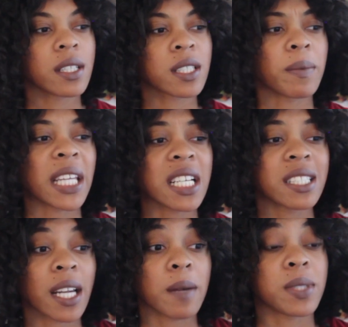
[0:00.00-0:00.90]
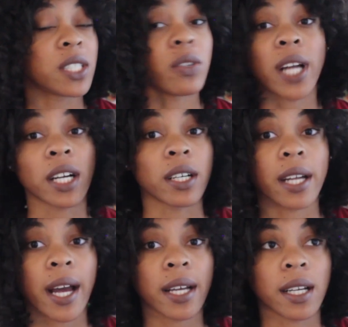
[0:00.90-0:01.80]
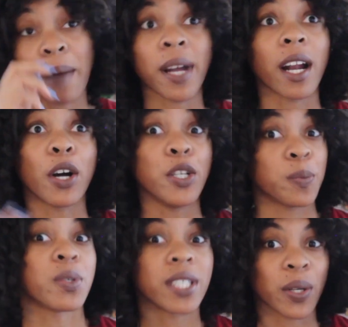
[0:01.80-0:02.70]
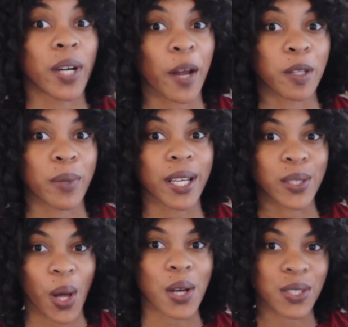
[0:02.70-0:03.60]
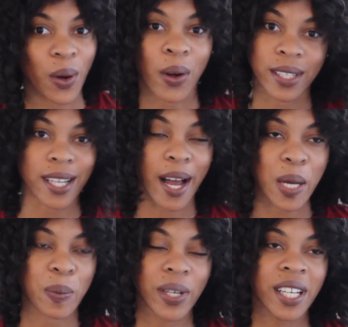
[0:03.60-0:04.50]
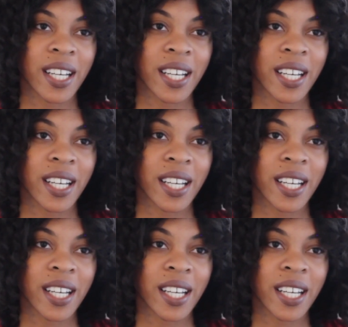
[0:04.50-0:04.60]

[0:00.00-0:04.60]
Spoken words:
Some things that I'm still not good at. I'm not 100% okay with being lost all the time.